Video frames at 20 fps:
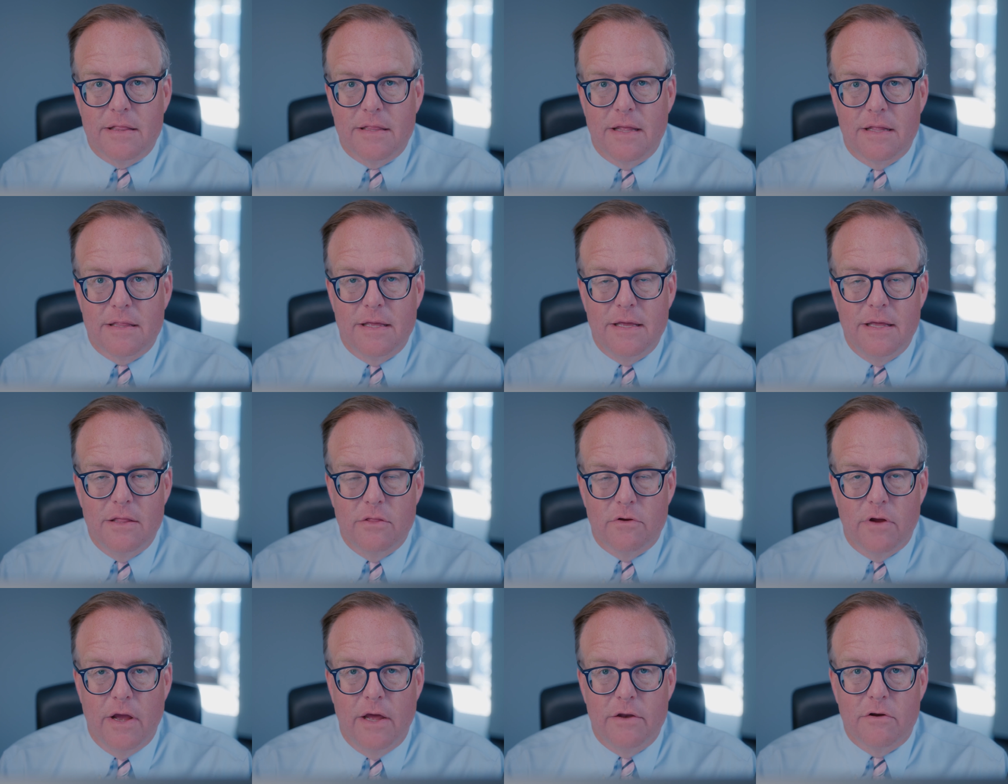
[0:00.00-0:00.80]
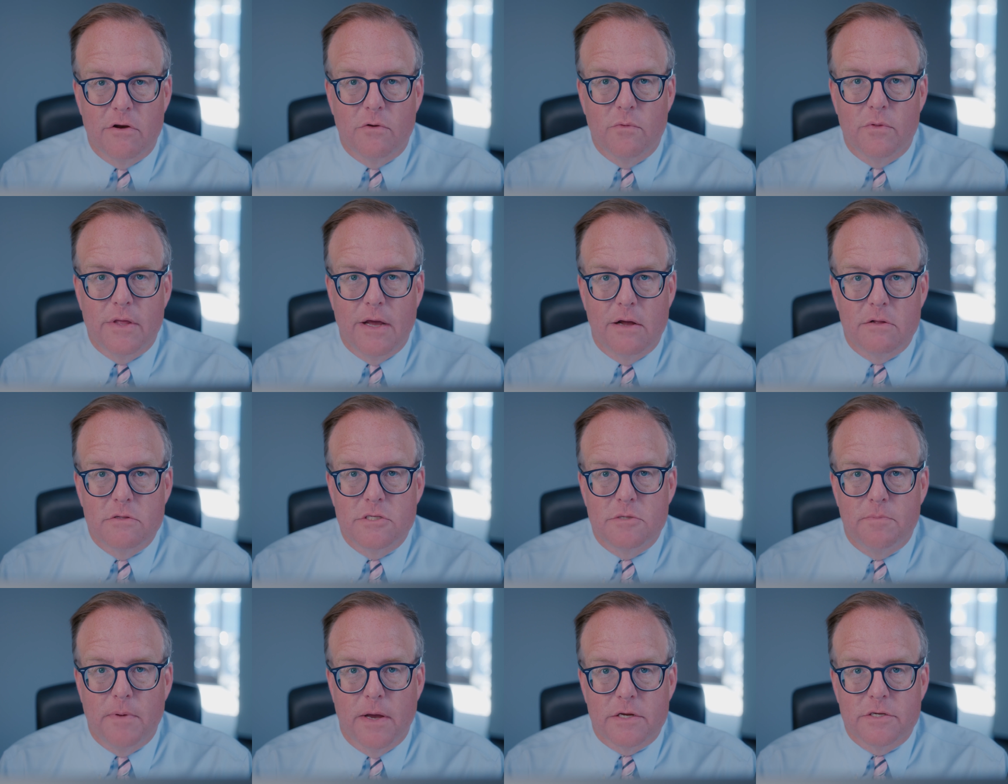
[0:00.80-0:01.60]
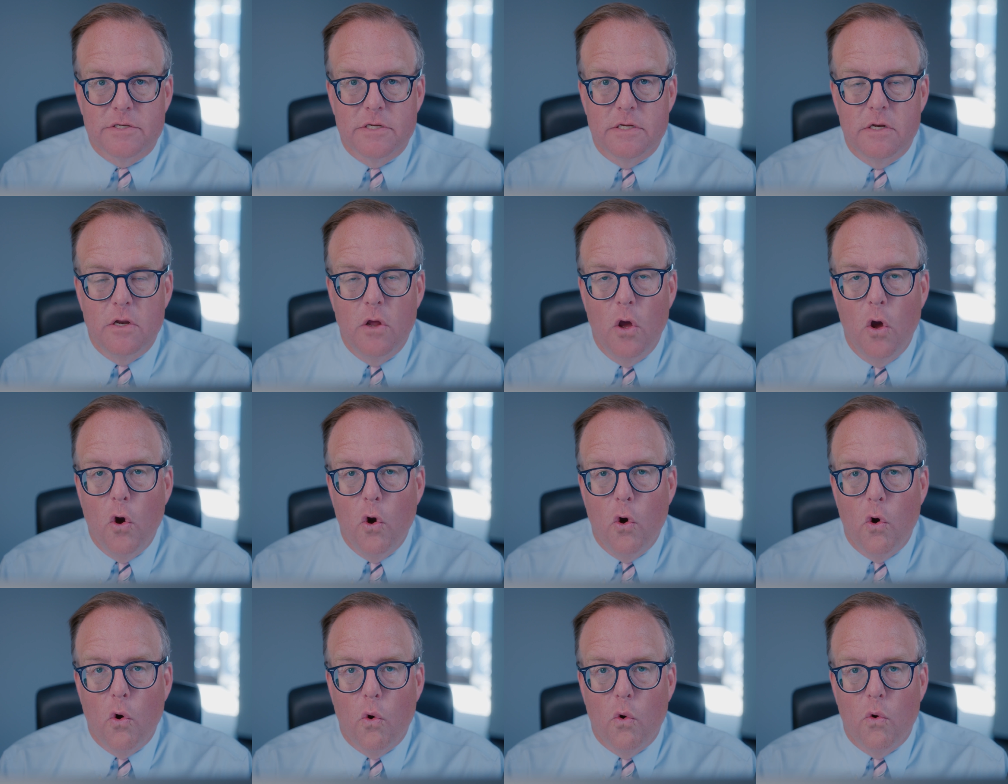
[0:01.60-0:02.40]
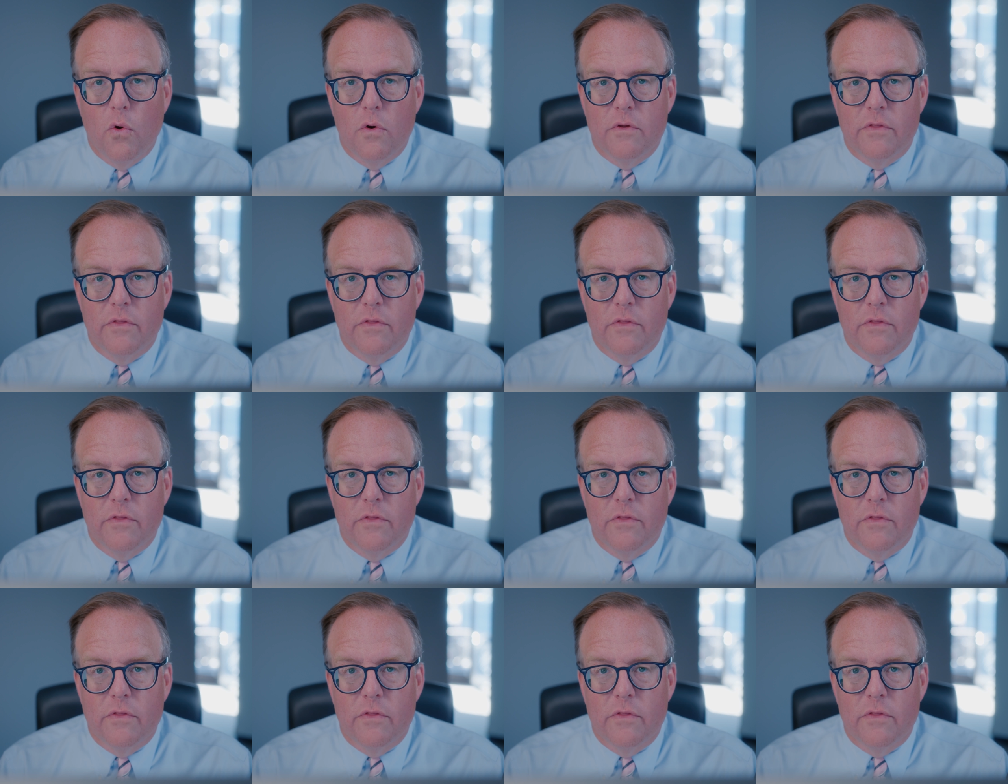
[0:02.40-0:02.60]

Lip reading: that they either entered without inspection or